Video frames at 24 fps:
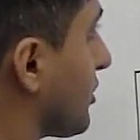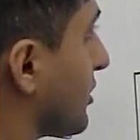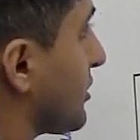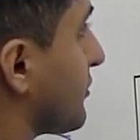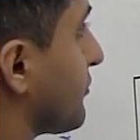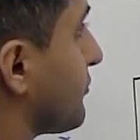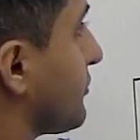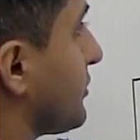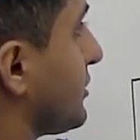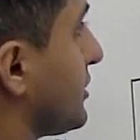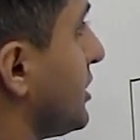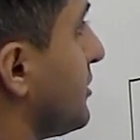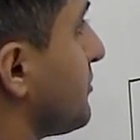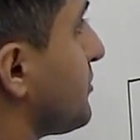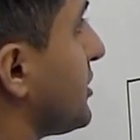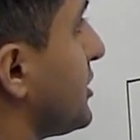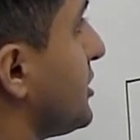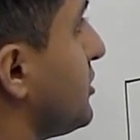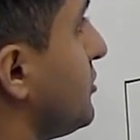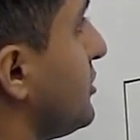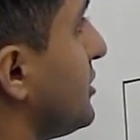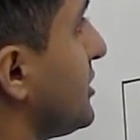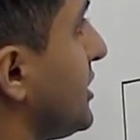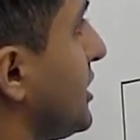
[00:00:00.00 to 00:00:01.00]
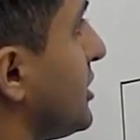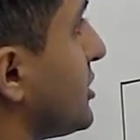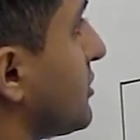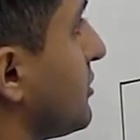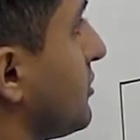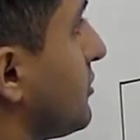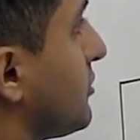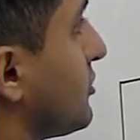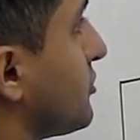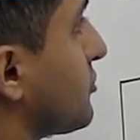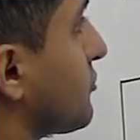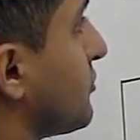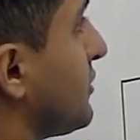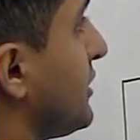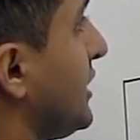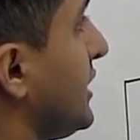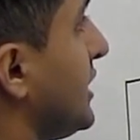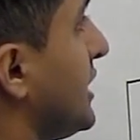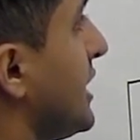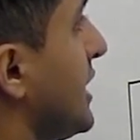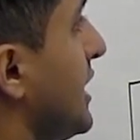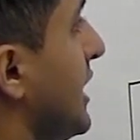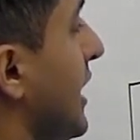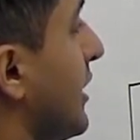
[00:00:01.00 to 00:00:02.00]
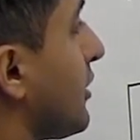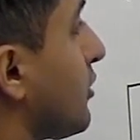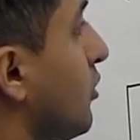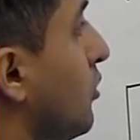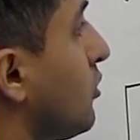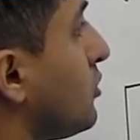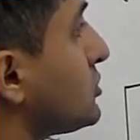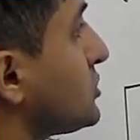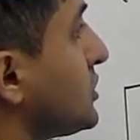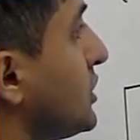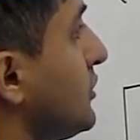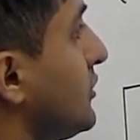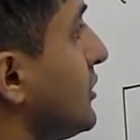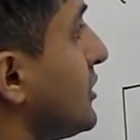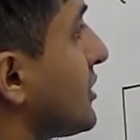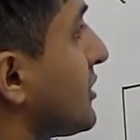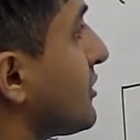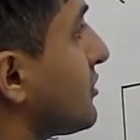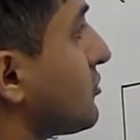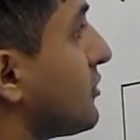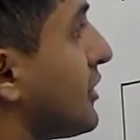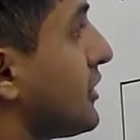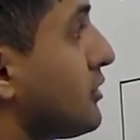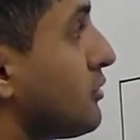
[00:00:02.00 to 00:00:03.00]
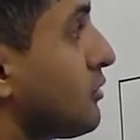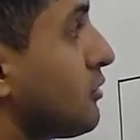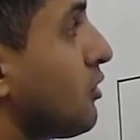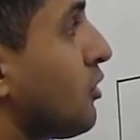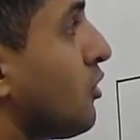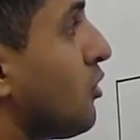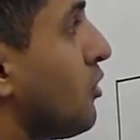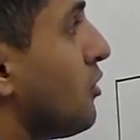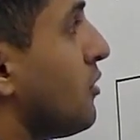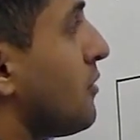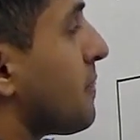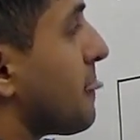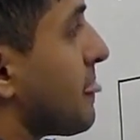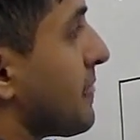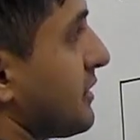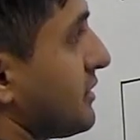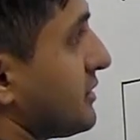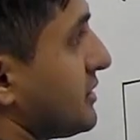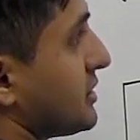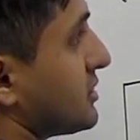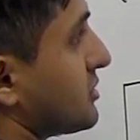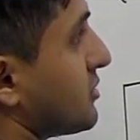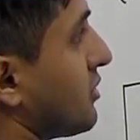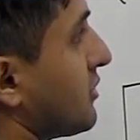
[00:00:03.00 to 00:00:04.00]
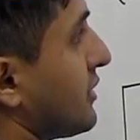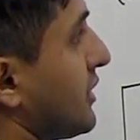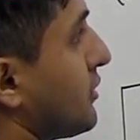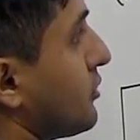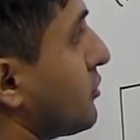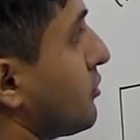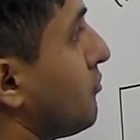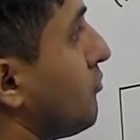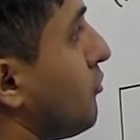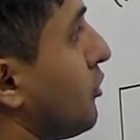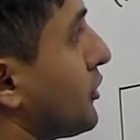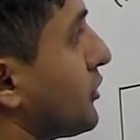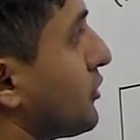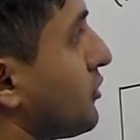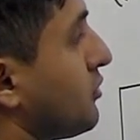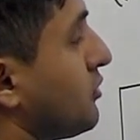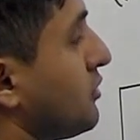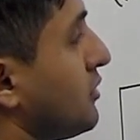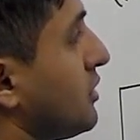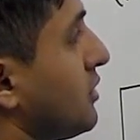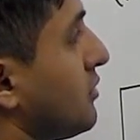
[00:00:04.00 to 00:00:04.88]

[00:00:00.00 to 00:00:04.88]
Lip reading: one of the important, you need interleukin 3, and also you need a granulo. This is called granulo